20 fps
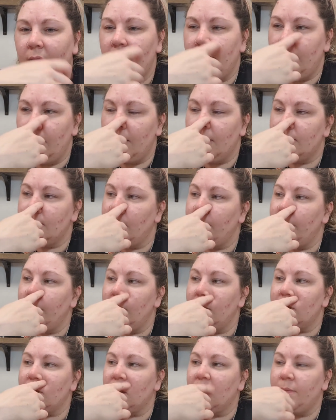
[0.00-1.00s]
think
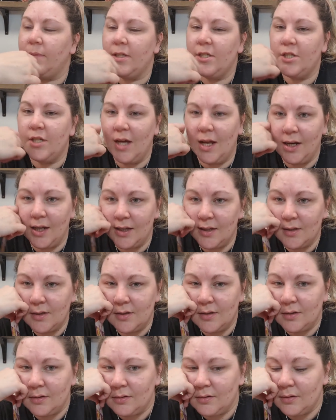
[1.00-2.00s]
somebody's going to be
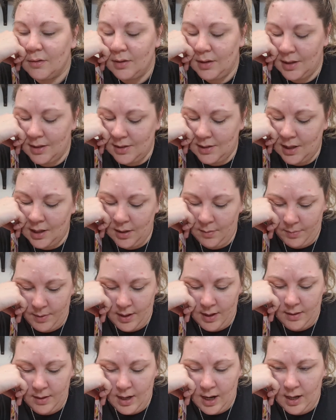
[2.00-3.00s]
jealous. There's going to
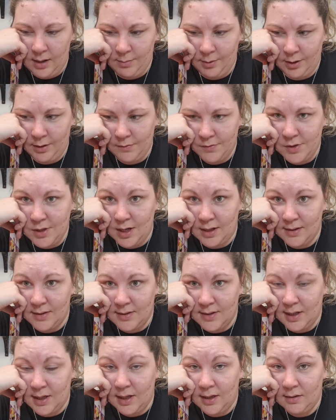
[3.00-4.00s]
be an element of
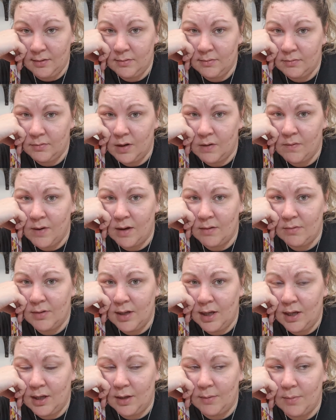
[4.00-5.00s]
jealousy around
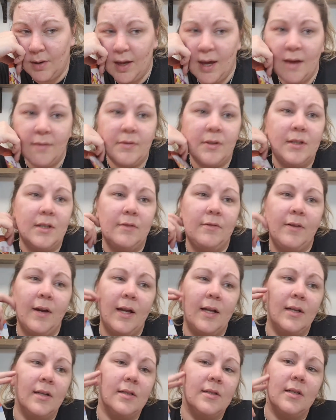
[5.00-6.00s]
it. You might have to
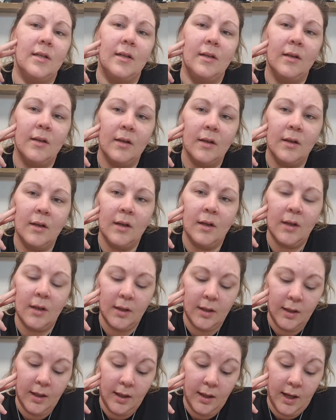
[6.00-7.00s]
defend.
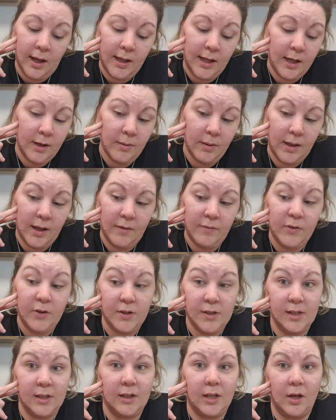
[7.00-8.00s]
And equally, if
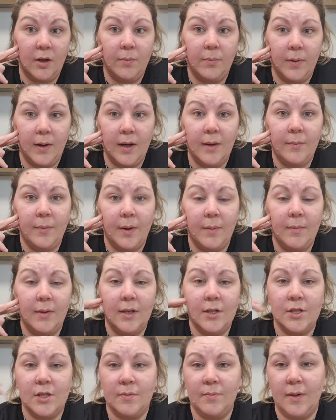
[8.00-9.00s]
you did go by it by
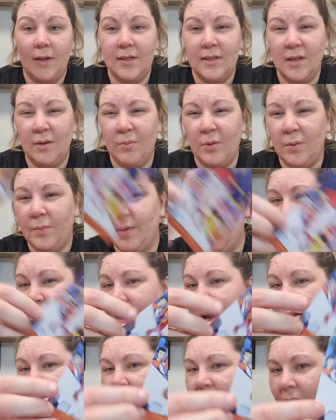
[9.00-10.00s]
malicious means, there will be a
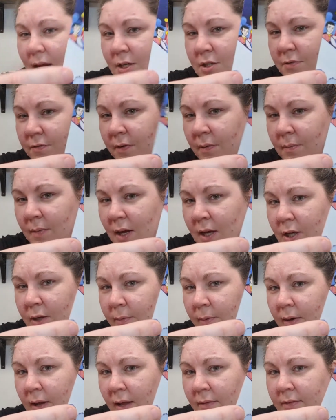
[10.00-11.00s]
backlash from that.
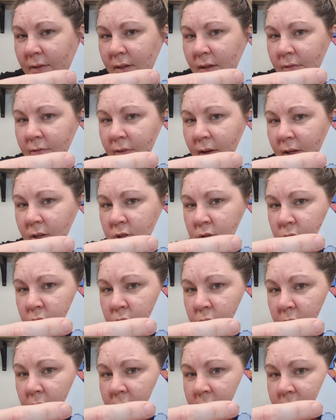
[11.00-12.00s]
You will have to defend your
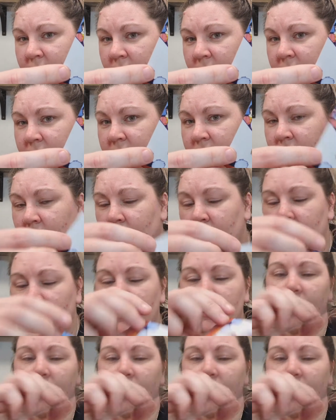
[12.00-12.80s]
choices and what it